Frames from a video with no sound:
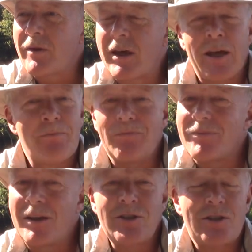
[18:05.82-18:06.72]
Uh,
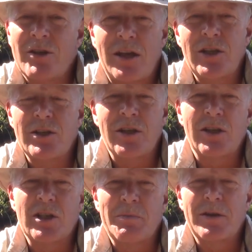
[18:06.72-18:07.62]
I just I just
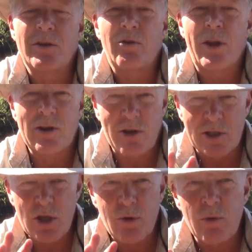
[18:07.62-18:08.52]
didn't expect to do that.
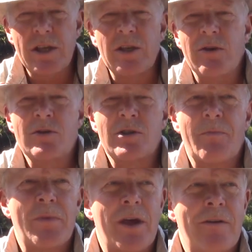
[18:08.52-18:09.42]
That's three years
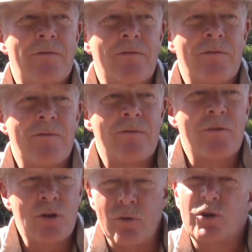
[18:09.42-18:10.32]
of
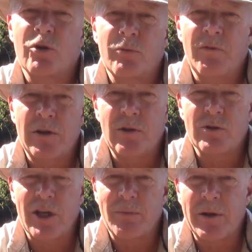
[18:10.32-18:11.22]
YouTube
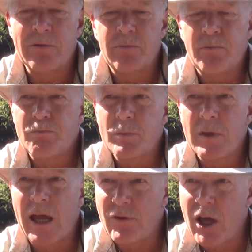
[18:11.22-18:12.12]
videotaping.
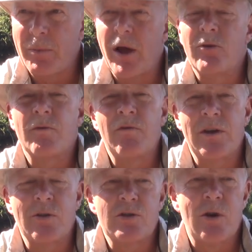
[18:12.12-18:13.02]
I have a couple hundred
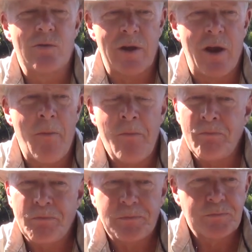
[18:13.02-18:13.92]
videos out now.
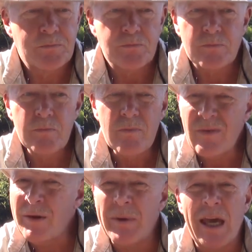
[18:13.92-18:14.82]

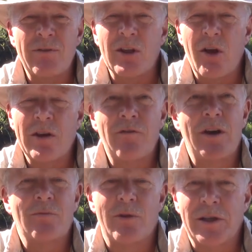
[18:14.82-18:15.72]
I'm having a lot of
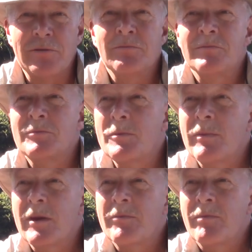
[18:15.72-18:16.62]
fun with it.
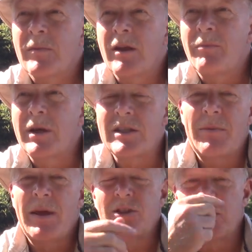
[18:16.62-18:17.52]
But as I
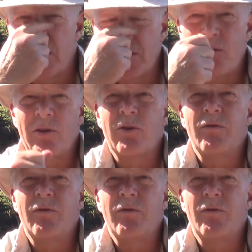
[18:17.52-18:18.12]
mentioned in an earlier